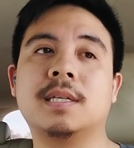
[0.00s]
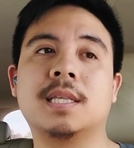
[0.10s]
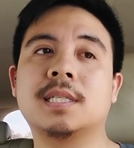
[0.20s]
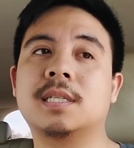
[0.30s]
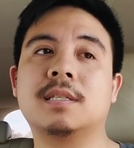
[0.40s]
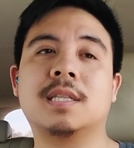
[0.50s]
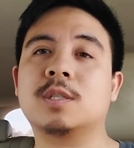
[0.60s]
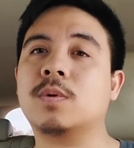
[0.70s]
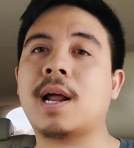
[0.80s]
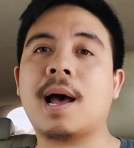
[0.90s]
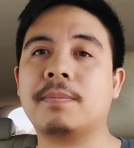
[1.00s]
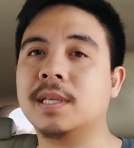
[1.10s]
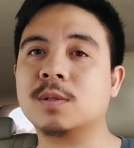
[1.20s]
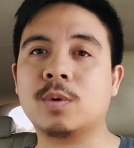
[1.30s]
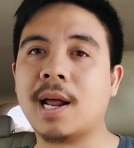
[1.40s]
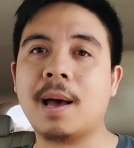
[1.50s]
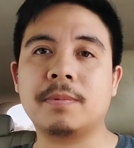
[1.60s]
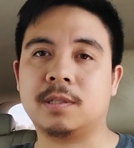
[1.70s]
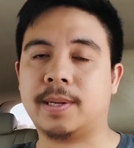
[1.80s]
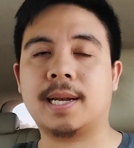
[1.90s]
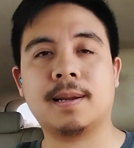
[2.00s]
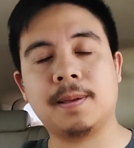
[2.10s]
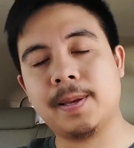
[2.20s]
this is what happens, man.